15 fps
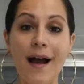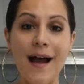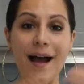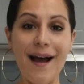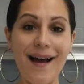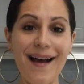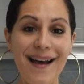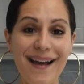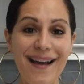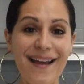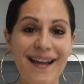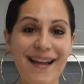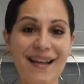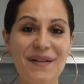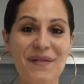
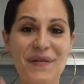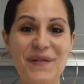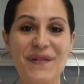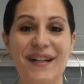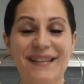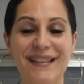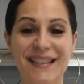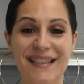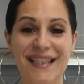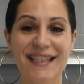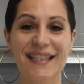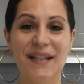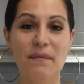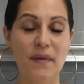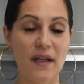Hi, welcome to
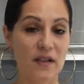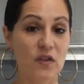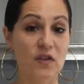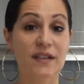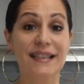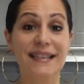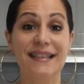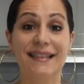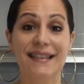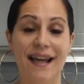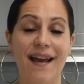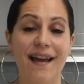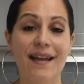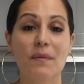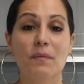ggmix.
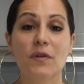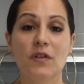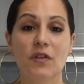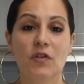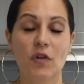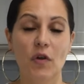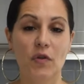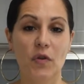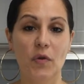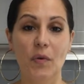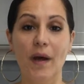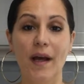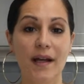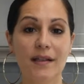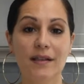Today I'm going to show you
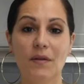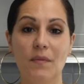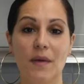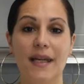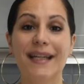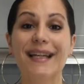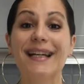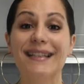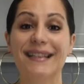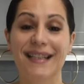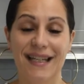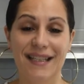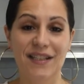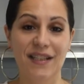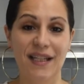how to make
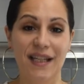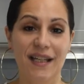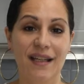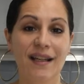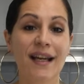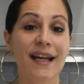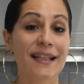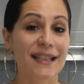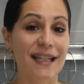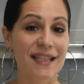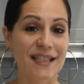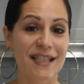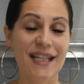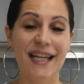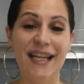Tashi.
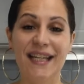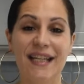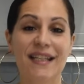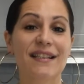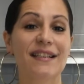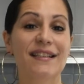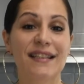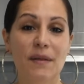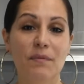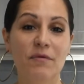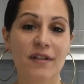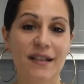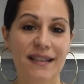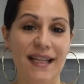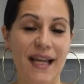Tashi is a
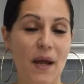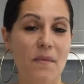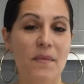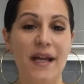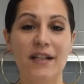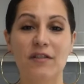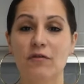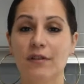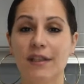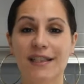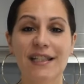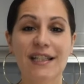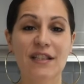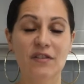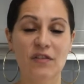Cypriot dip that is
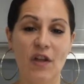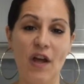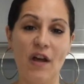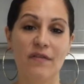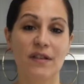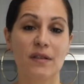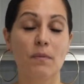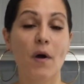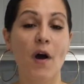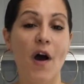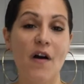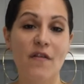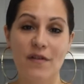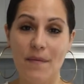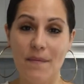traditionally served as part
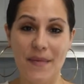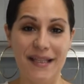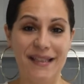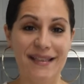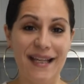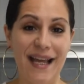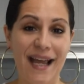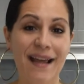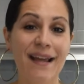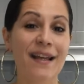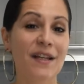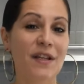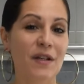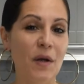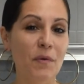of a meze.
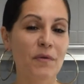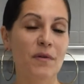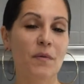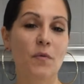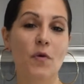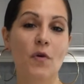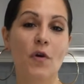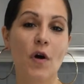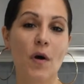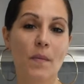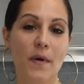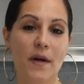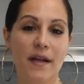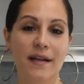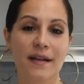You know, with the more
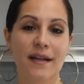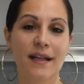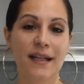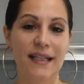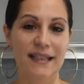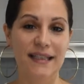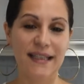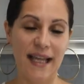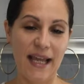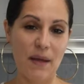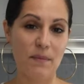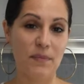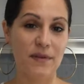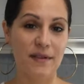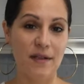common
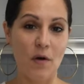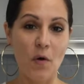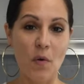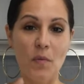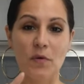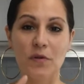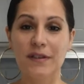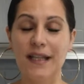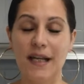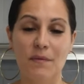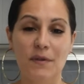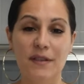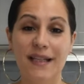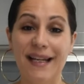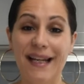dips, houmous,
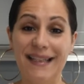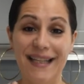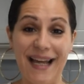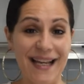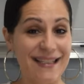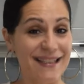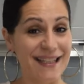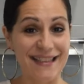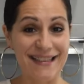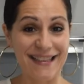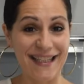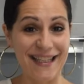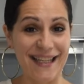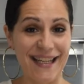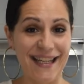taramasalata and
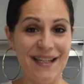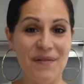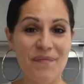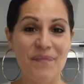tzatziki.